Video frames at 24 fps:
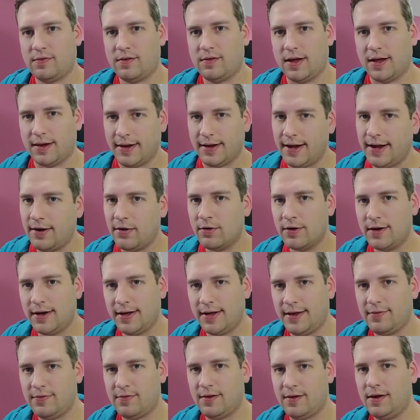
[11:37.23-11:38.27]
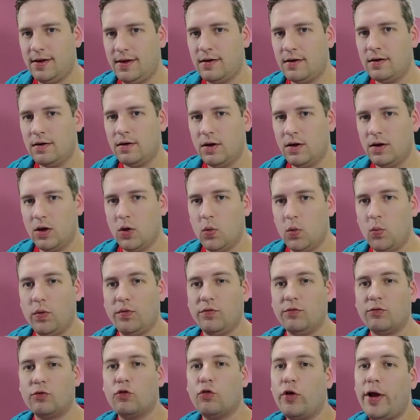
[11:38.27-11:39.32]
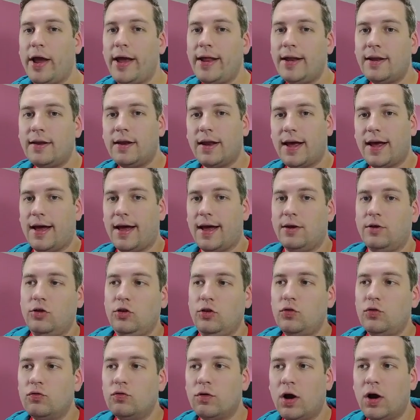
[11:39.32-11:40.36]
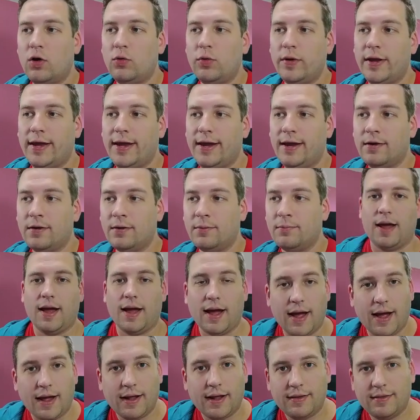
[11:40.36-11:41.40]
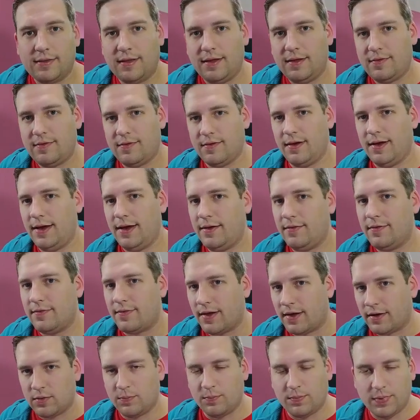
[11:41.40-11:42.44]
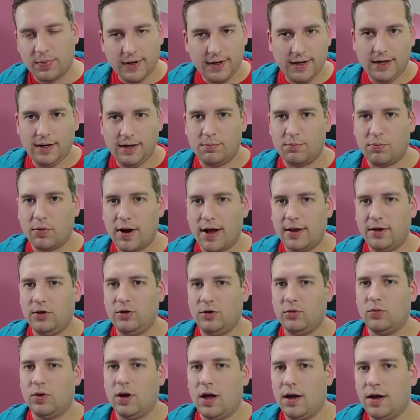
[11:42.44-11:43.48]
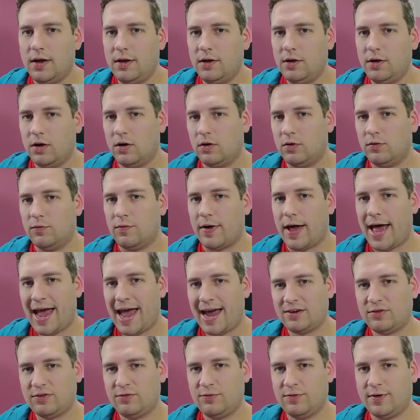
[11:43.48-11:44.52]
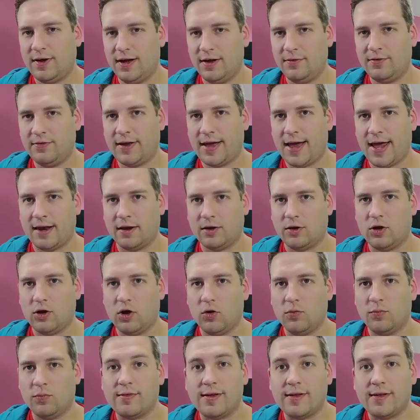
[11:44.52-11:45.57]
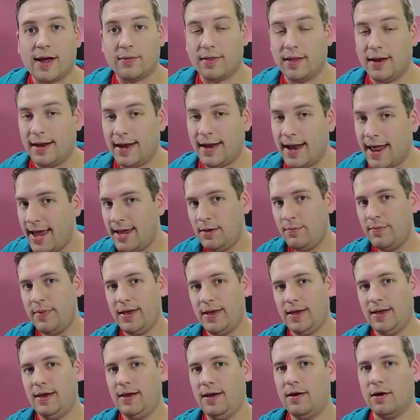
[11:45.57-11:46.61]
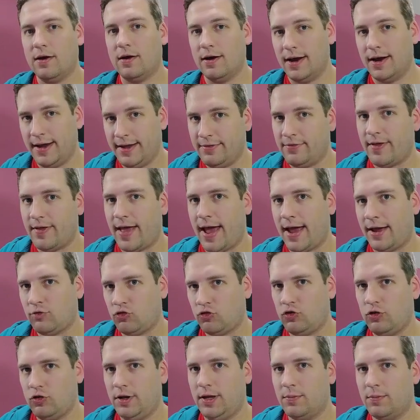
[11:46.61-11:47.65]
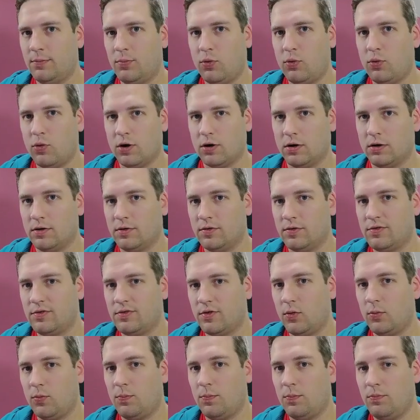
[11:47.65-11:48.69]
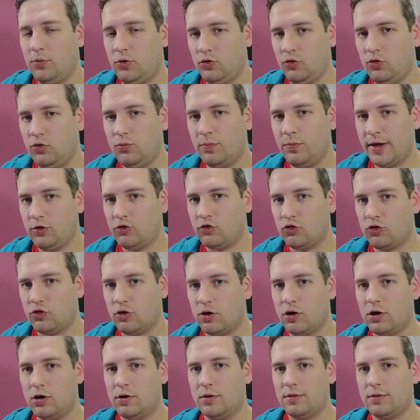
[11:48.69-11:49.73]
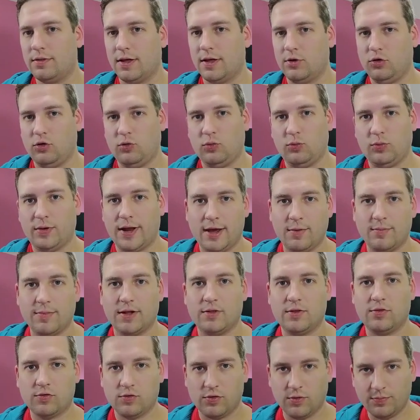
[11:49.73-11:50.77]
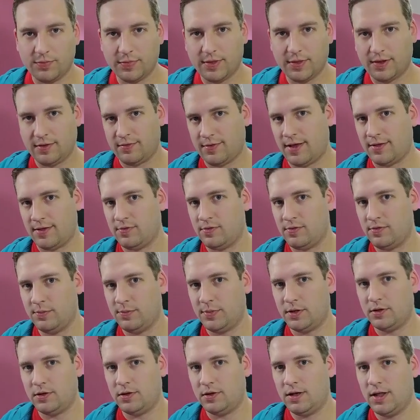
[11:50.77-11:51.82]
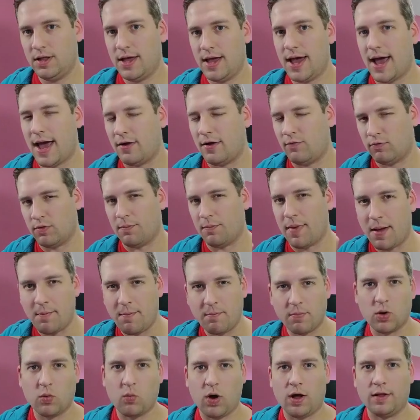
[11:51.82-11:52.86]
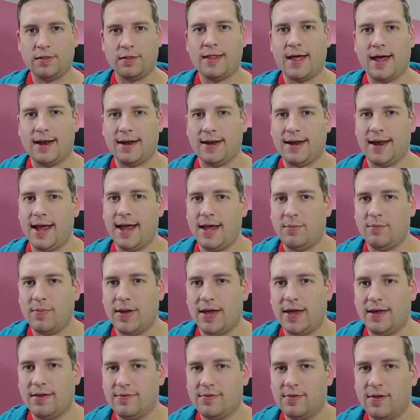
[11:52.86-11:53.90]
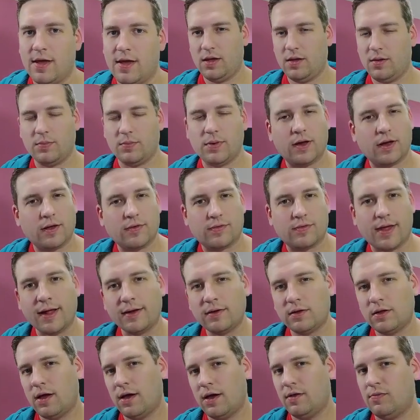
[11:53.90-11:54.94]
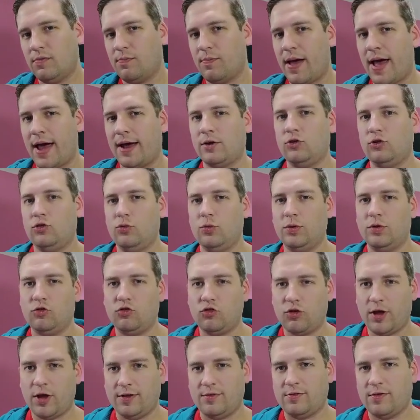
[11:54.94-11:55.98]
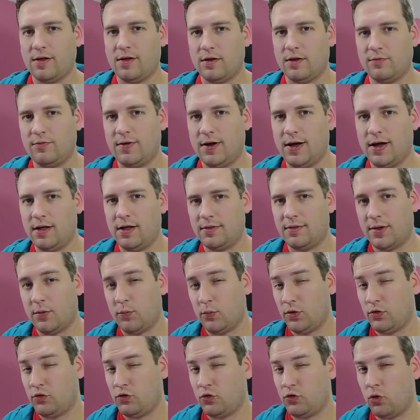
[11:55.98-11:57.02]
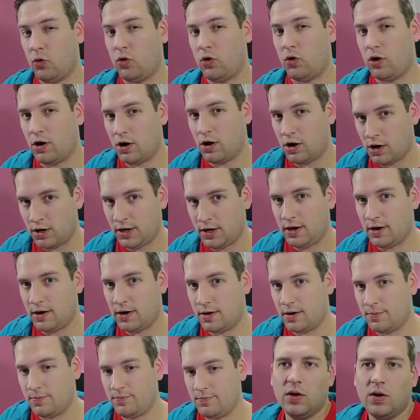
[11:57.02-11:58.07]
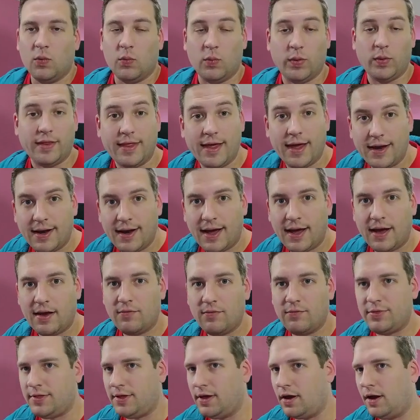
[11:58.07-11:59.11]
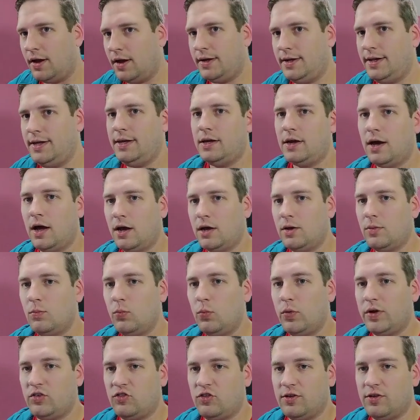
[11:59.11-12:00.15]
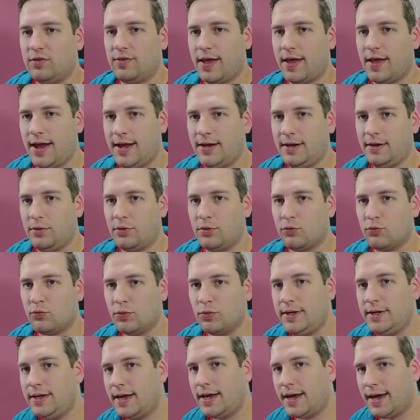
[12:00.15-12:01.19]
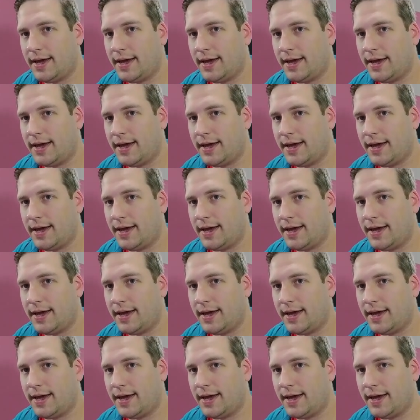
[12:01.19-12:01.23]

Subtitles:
And here it is here. We've created a new row here. And this is a completely brand new line of Act 5 Catacombs. Now the name here is actually important, so do make sure that you name it something sensible and remember what that name is, because that ties back to a JSON file that we saw earlier. We then have the ID column, which is 83.